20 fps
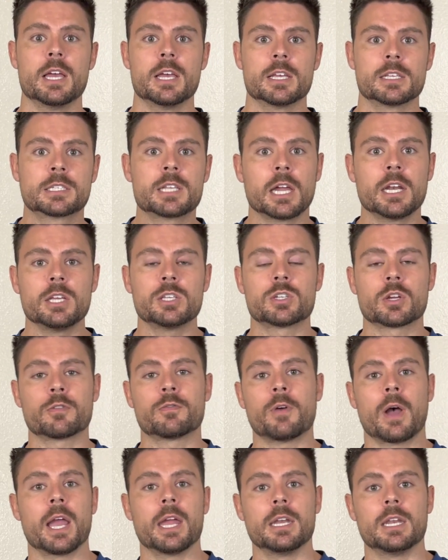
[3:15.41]
studies are
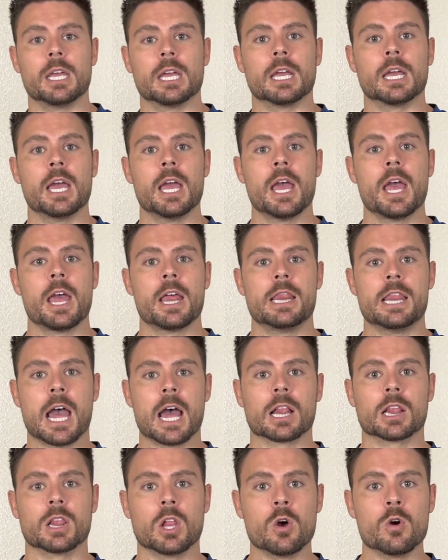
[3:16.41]
finding
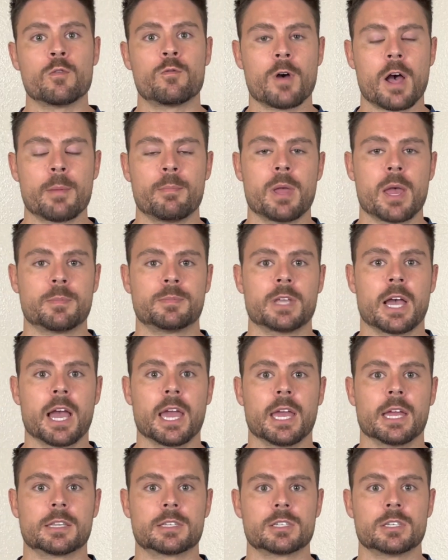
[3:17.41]
that low FODMAP
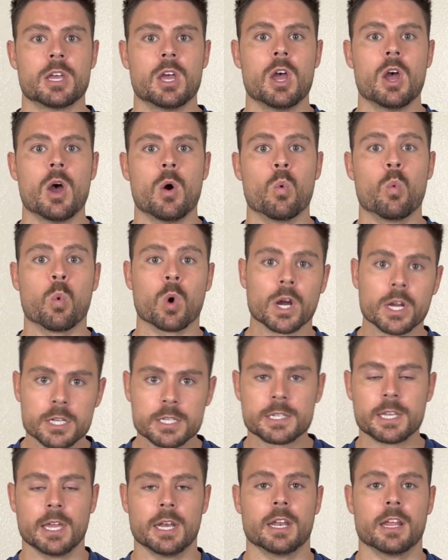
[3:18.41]
diets
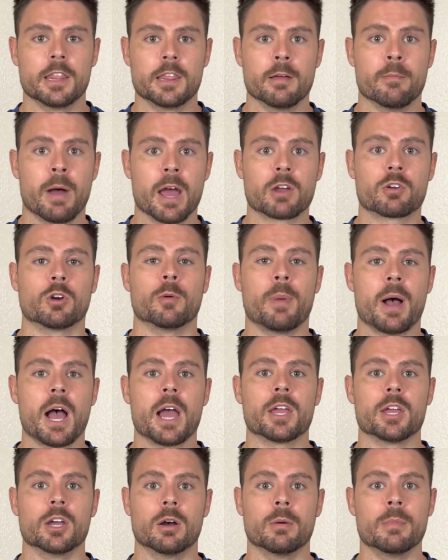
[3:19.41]
worsen the
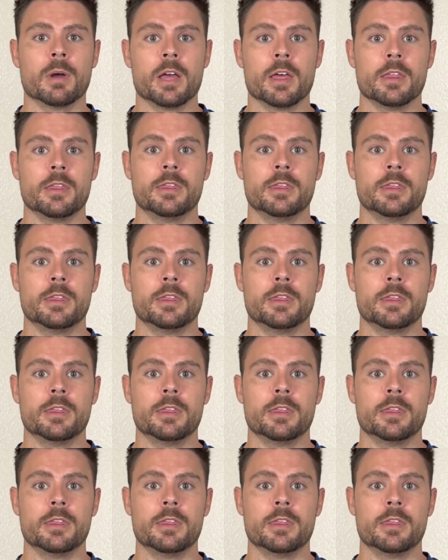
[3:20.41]
microbiome.